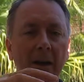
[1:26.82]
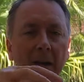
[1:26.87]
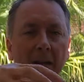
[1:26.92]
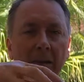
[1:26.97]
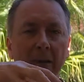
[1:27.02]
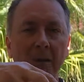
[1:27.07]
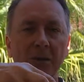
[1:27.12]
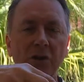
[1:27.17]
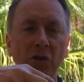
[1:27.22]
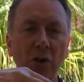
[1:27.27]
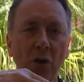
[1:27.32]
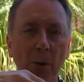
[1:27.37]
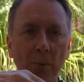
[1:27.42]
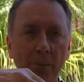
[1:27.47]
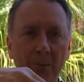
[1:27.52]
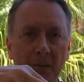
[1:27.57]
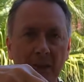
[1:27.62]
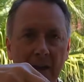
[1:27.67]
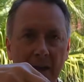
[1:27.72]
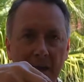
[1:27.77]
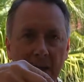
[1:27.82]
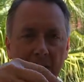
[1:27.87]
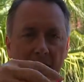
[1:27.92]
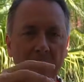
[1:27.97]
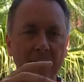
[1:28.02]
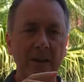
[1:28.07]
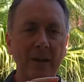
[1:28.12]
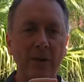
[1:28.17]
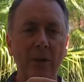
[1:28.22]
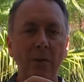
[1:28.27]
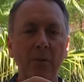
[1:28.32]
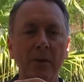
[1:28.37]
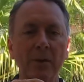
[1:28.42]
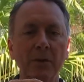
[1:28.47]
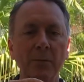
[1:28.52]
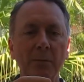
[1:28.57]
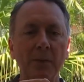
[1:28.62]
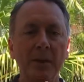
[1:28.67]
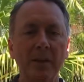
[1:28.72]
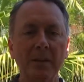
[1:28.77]
The top there, that
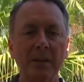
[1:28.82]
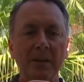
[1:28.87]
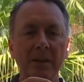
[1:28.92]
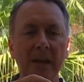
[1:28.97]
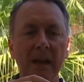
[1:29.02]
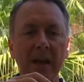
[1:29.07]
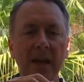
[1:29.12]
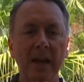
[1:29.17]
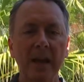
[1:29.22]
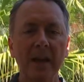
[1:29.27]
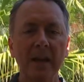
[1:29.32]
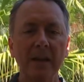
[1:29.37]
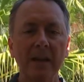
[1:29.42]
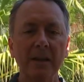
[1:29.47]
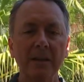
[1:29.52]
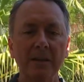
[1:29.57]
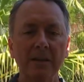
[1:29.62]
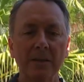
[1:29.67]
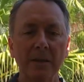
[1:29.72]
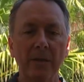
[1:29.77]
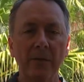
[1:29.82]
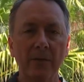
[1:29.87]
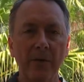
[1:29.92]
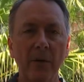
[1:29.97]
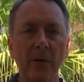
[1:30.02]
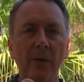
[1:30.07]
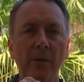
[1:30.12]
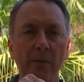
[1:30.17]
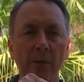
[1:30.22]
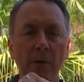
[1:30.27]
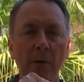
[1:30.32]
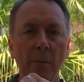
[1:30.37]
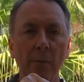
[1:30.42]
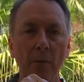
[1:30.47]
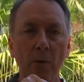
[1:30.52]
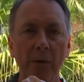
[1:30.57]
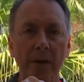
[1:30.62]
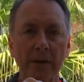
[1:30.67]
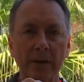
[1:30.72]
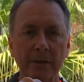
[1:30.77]
orange piece, is very, very
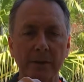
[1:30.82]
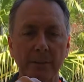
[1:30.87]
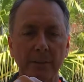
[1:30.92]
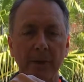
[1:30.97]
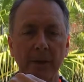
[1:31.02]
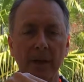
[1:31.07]
buoyant.